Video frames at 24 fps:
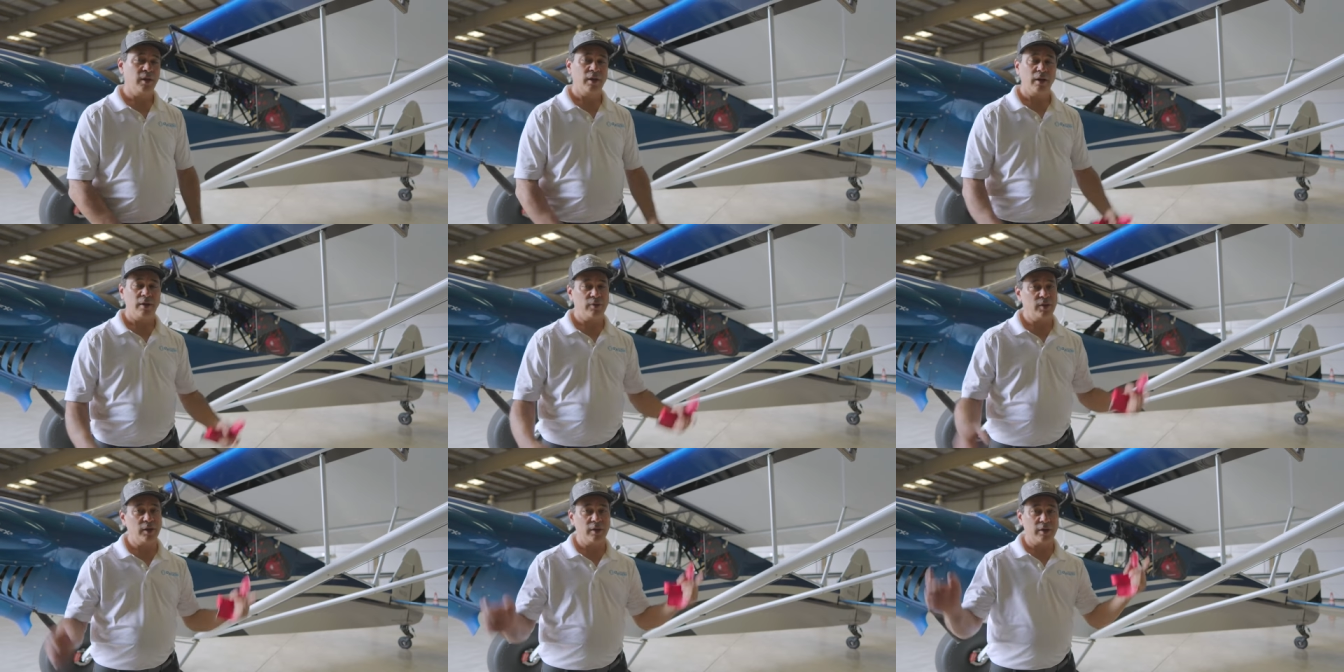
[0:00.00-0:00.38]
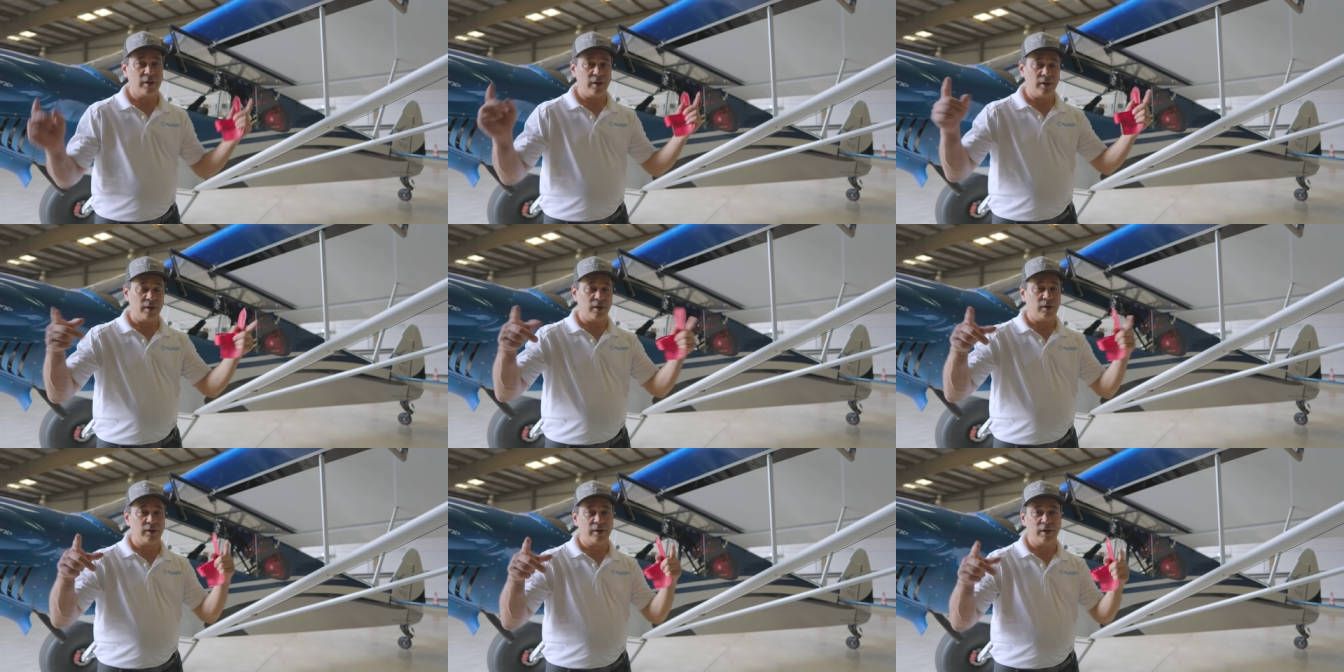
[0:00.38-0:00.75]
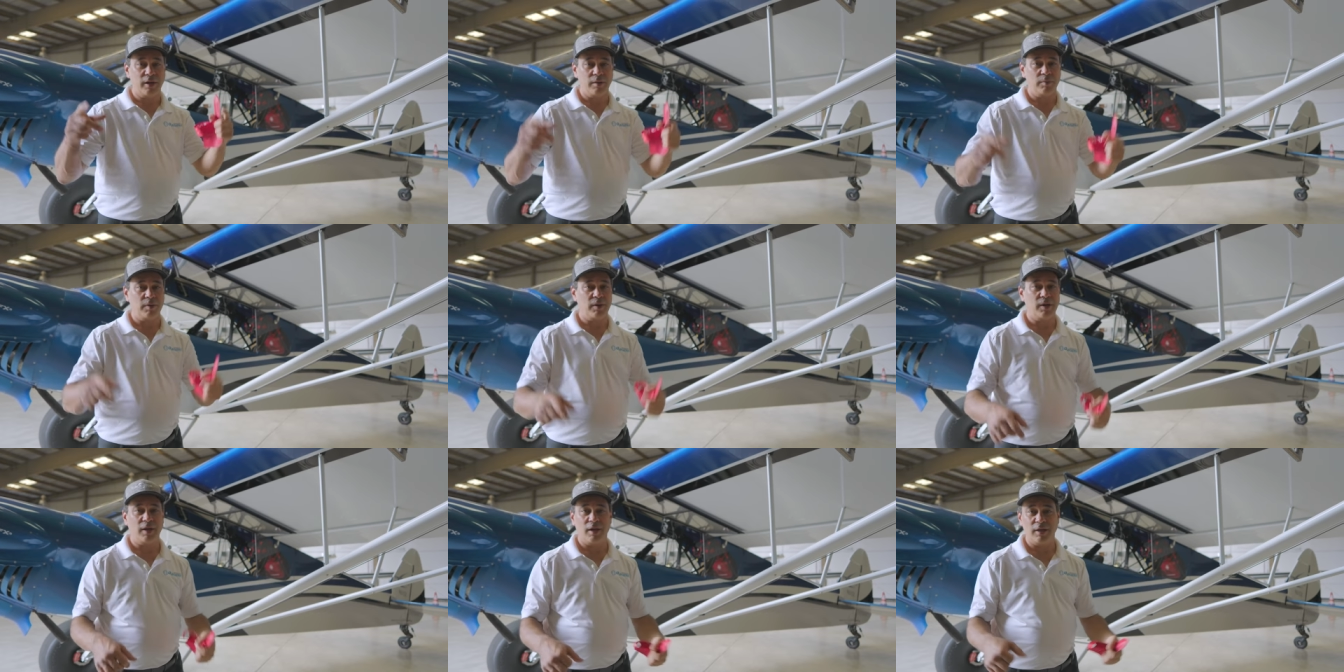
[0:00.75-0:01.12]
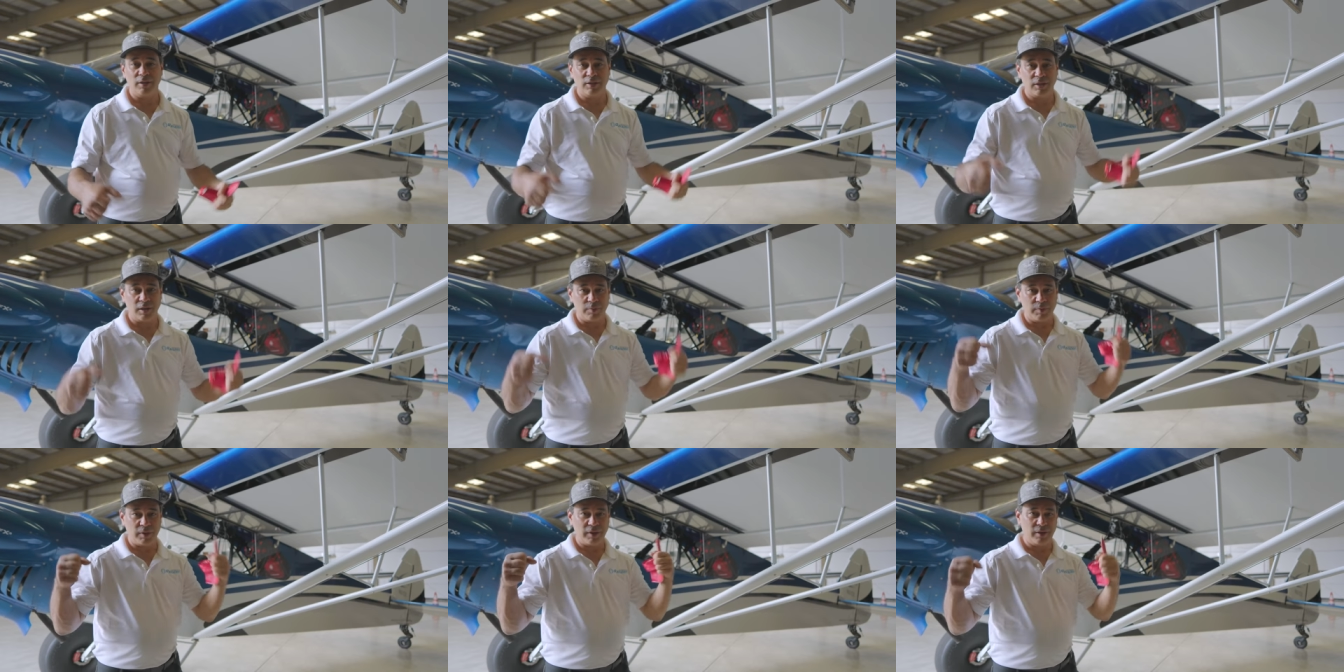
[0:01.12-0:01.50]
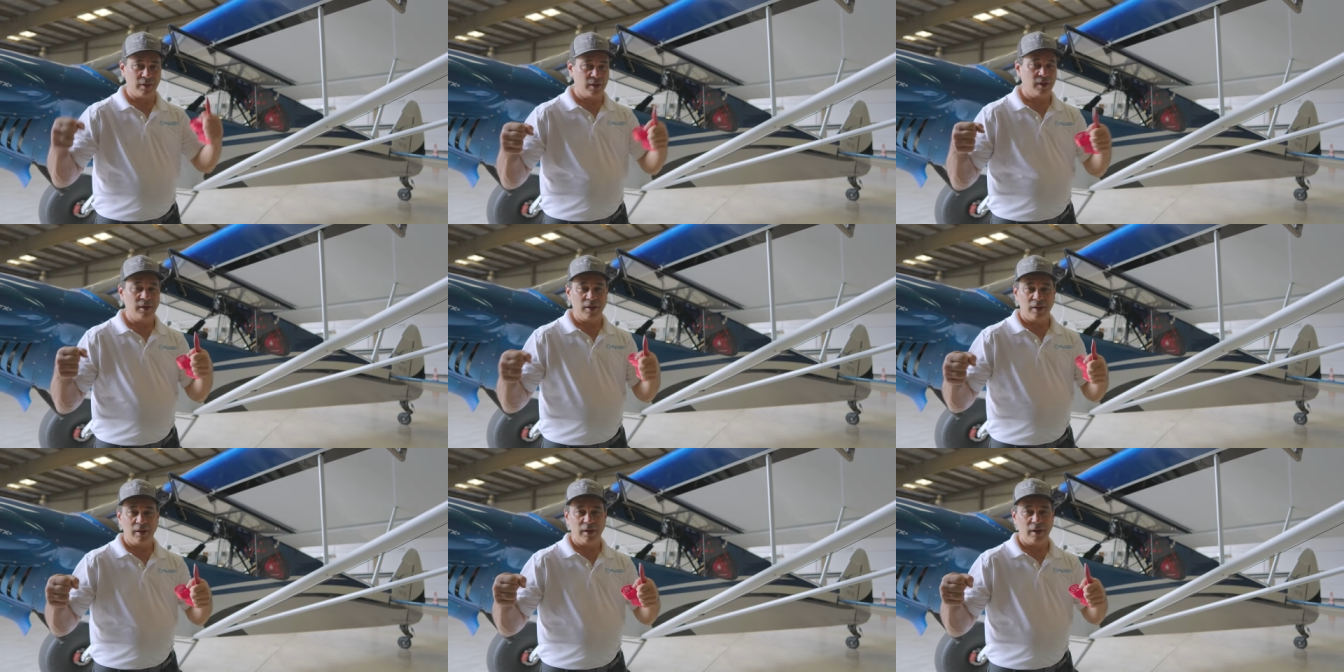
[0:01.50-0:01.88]
And then again, our camera guys can be
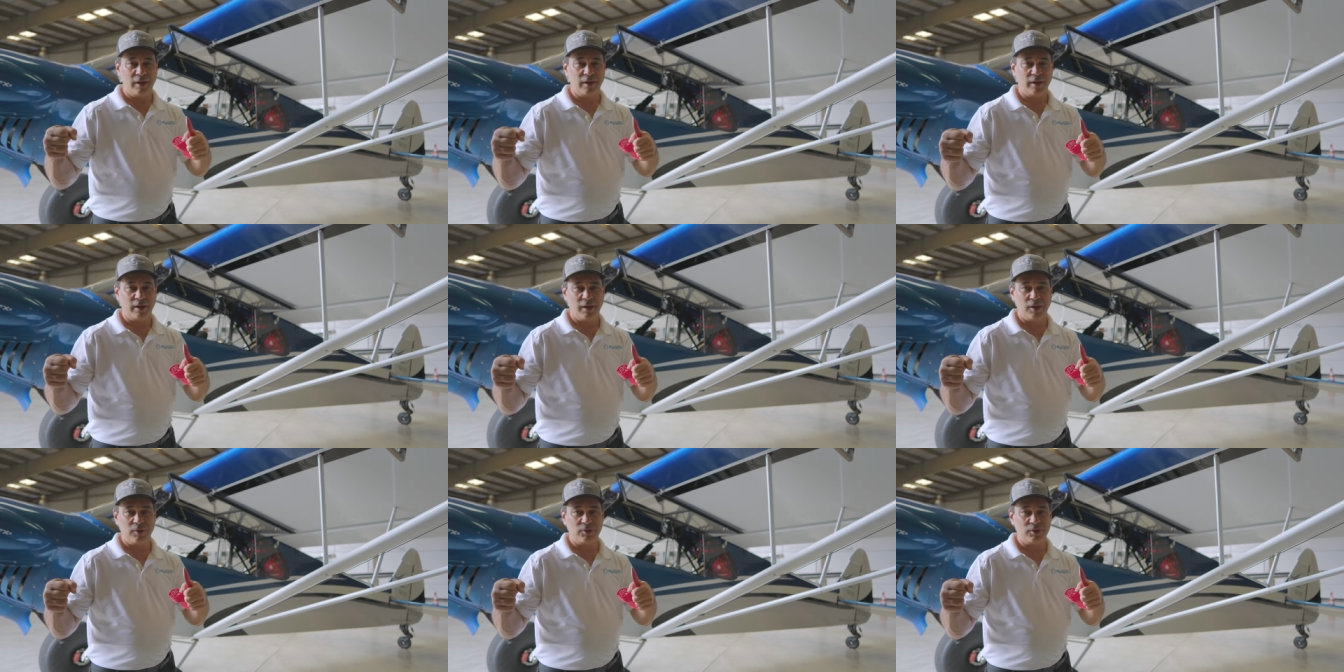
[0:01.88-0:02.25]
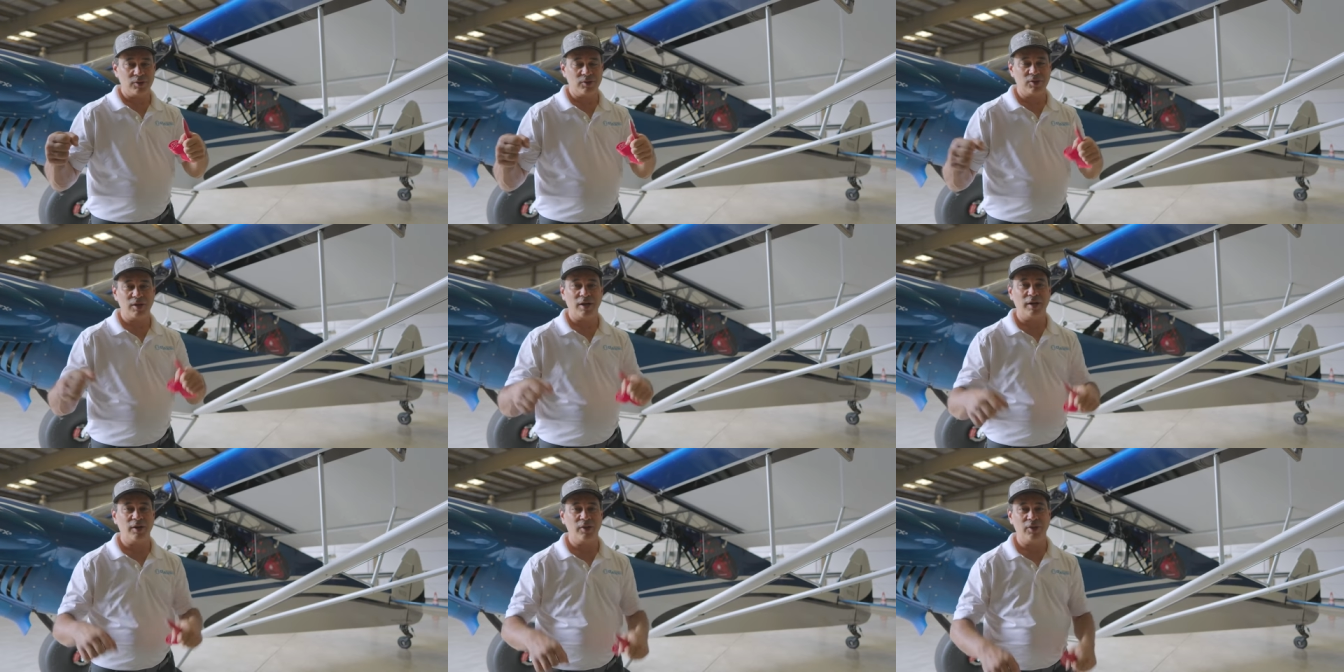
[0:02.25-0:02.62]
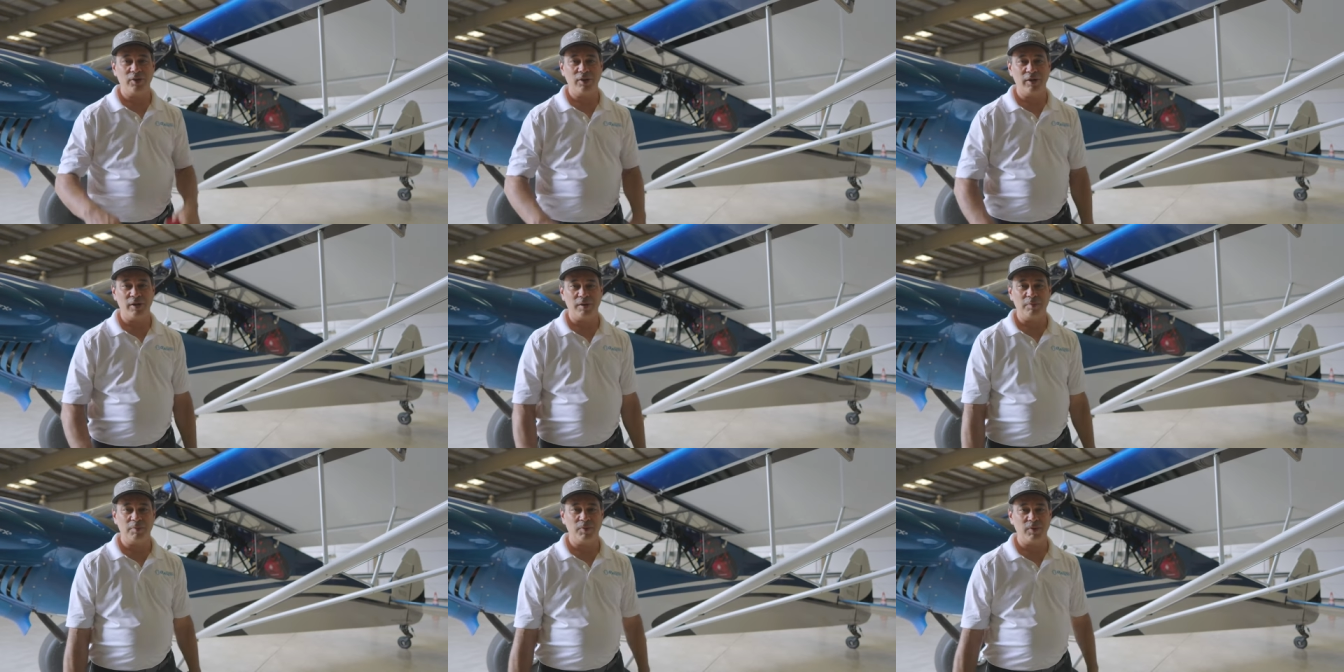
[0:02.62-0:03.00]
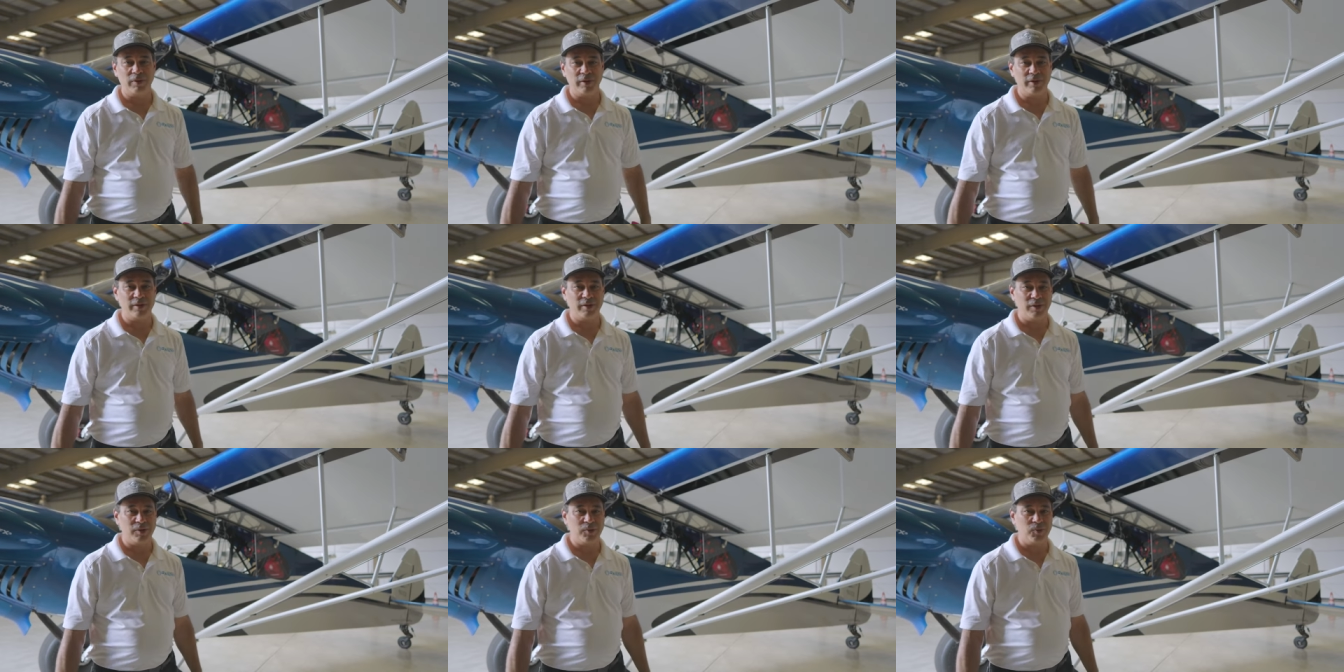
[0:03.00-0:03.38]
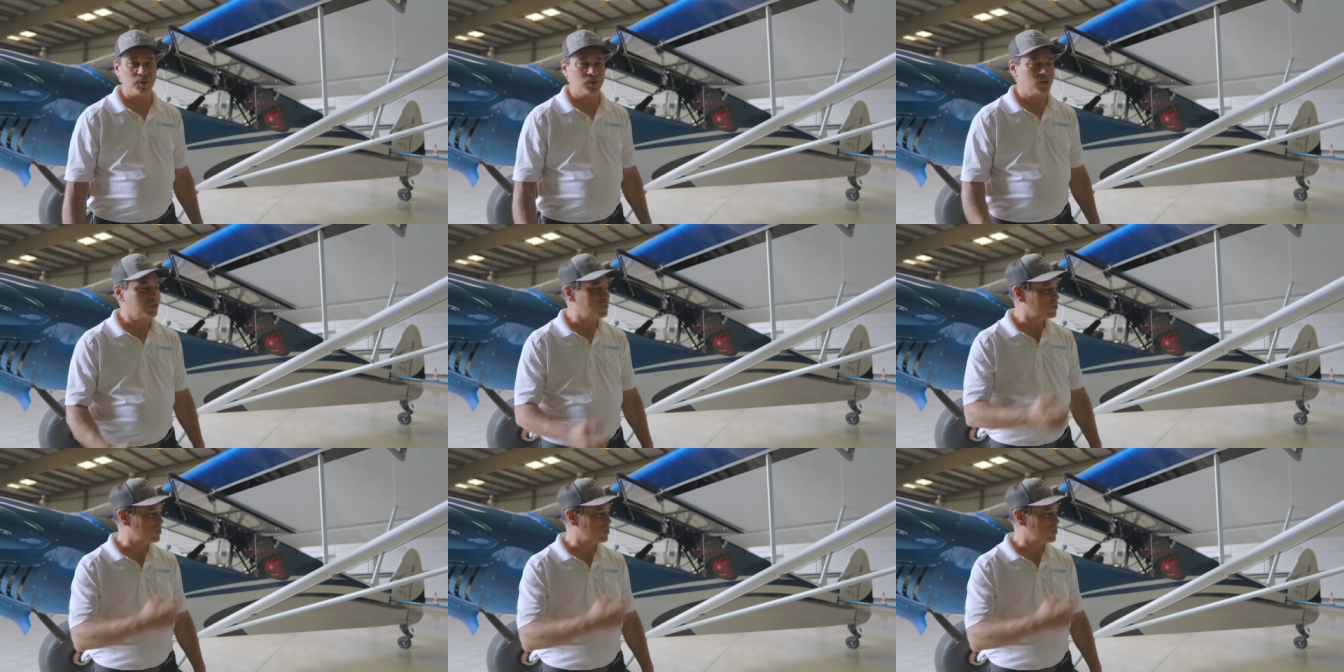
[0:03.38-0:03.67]
hanging out the side of the airplane and we'll